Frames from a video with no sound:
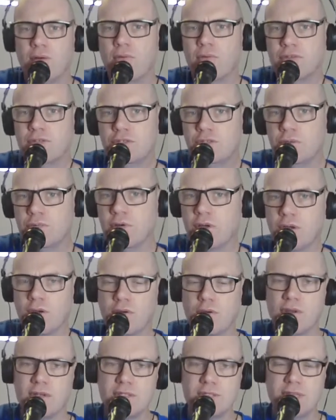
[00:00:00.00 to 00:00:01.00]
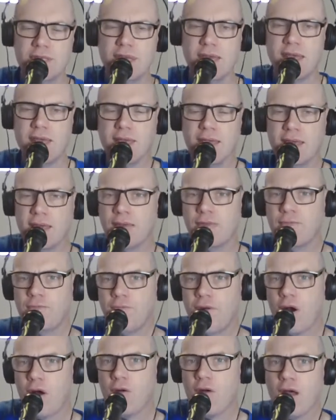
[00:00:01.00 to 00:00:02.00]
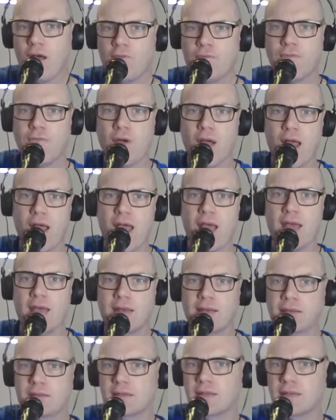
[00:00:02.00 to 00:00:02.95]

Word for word: We'll do a good deed for a friend,